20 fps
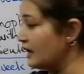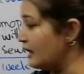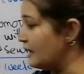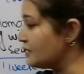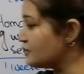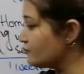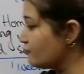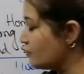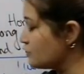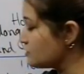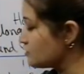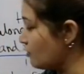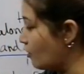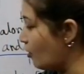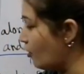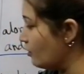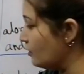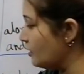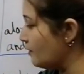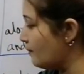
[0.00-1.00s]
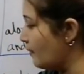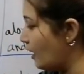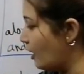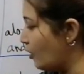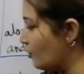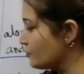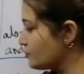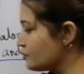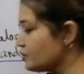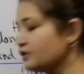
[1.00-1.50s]
It was all
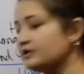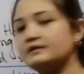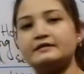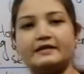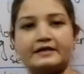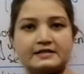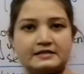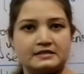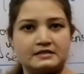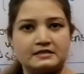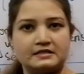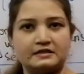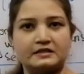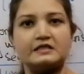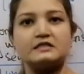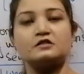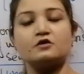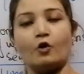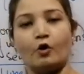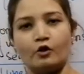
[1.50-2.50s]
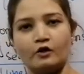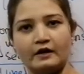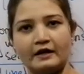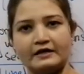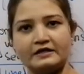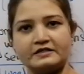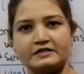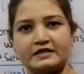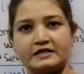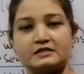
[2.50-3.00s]
about this
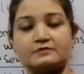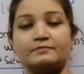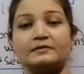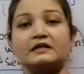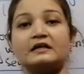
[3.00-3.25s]
online test.